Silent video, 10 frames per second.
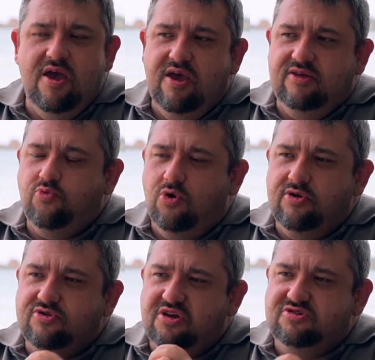is
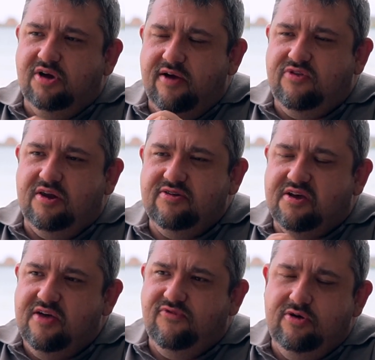what DJI have done is a
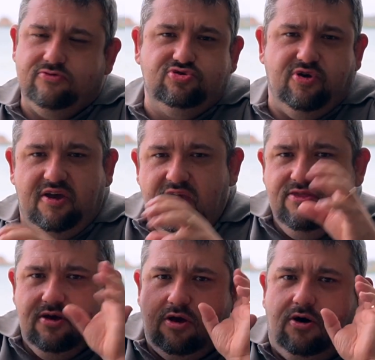clever little trick.
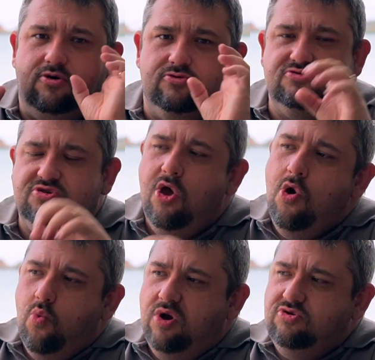In the goggles,
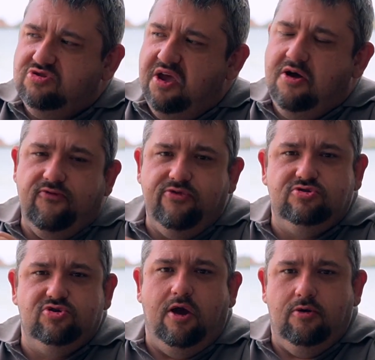when you take off the
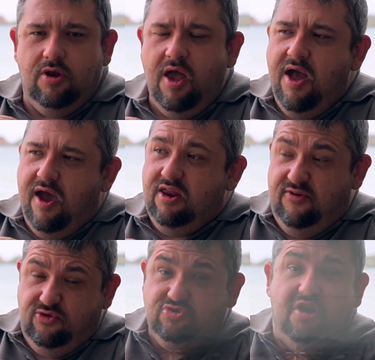drone, and
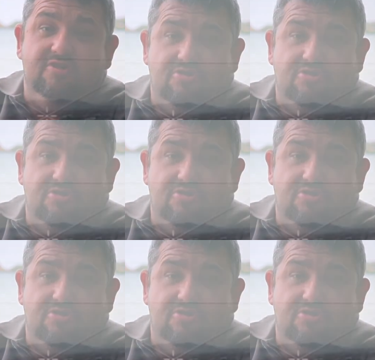if you turn